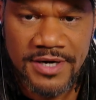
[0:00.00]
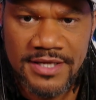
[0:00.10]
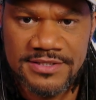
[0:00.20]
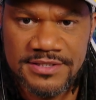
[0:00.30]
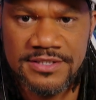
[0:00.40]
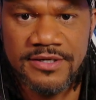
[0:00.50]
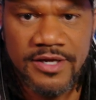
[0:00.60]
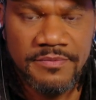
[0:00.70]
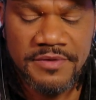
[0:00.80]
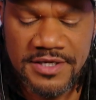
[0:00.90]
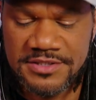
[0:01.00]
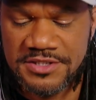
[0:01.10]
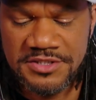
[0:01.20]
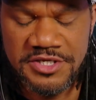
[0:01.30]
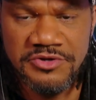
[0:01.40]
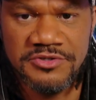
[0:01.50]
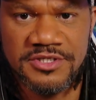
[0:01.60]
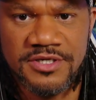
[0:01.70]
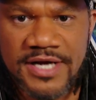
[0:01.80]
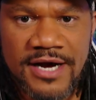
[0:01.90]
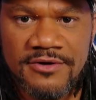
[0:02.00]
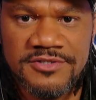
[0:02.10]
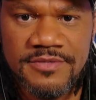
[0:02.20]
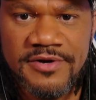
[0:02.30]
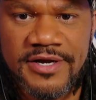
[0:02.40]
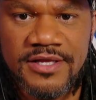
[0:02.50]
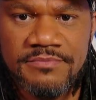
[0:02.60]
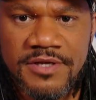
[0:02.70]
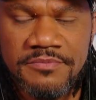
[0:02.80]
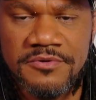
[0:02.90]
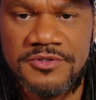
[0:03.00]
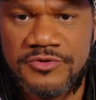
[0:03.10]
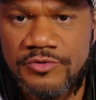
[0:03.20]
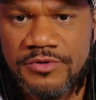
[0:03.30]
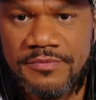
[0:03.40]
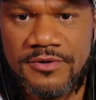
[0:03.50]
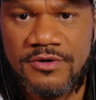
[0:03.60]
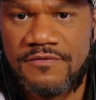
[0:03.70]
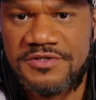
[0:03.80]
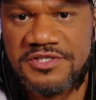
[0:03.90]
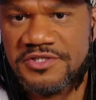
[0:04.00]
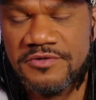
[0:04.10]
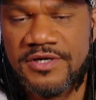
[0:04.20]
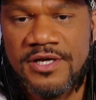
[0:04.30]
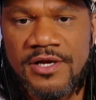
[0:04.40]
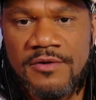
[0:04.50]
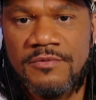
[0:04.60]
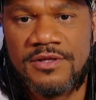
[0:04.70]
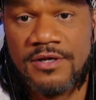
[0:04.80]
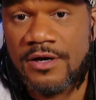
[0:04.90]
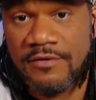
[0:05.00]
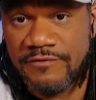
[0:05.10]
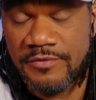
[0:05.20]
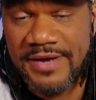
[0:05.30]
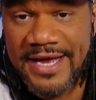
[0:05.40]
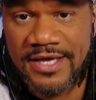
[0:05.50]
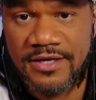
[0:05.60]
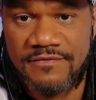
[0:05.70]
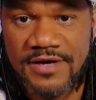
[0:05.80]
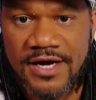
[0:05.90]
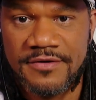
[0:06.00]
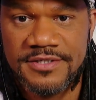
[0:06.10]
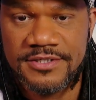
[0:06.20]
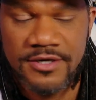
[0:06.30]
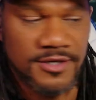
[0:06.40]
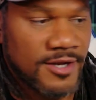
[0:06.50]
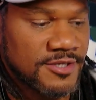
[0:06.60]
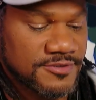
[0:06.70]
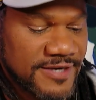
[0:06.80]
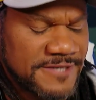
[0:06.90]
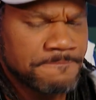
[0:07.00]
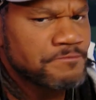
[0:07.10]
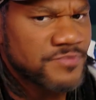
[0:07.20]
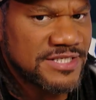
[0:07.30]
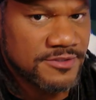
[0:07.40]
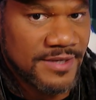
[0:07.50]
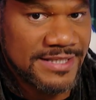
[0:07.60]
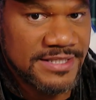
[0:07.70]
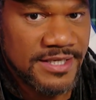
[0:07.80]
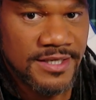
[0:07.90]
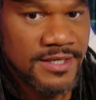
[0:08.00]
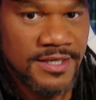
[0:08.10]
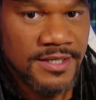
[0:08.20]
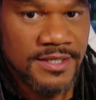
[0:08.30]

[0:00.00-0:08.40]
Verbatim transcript: the policies that'll help us continue to gouge the American people, screw people over, and just do it with full backing of Congress and our laws. Right? That's the whole idea.